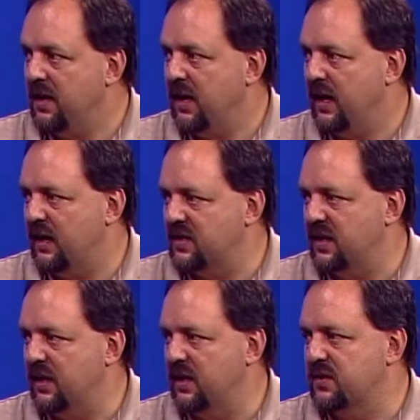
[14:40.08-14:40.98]
And
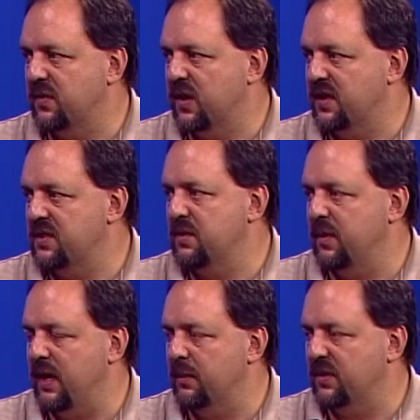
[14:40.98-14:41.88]
it's for us to
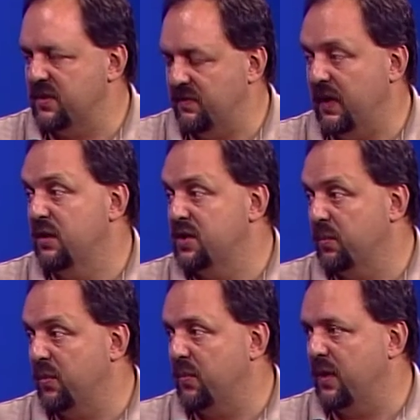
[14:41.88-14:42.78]
be able to
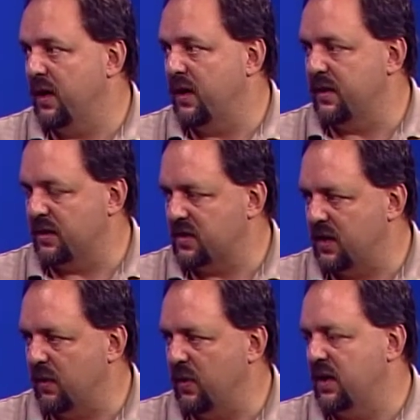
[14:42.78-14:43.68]
fellowship with one another
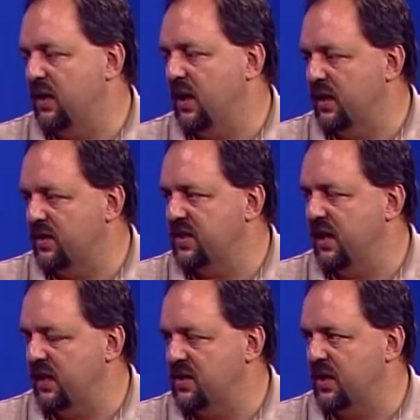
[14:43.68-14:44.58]
so that we can
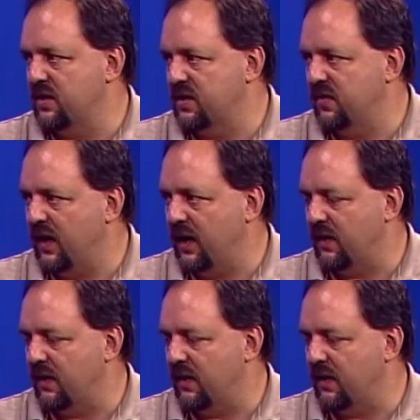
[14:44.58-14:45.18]
understand each other's faith.